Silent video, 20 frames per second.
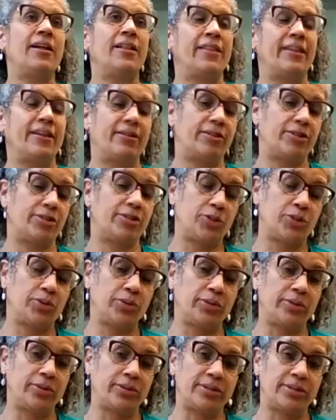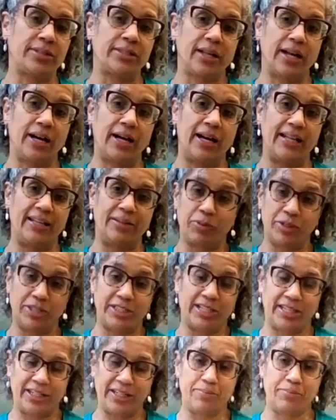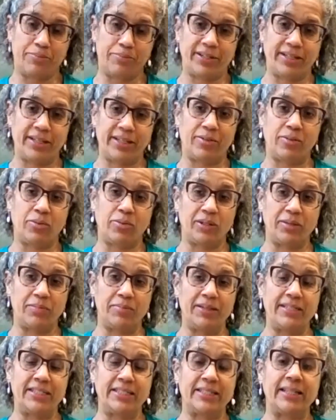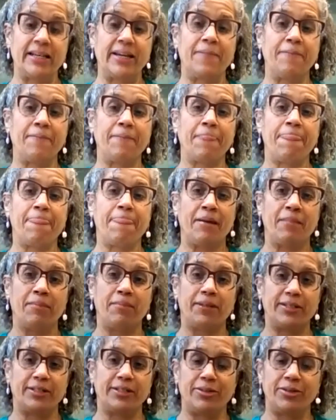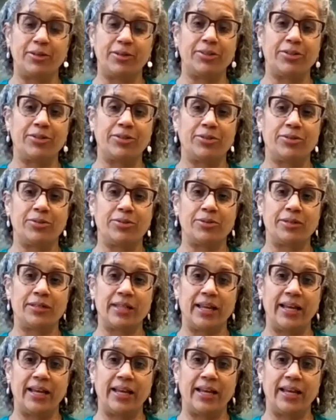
there are tools which I didn't bring with me today, but you could use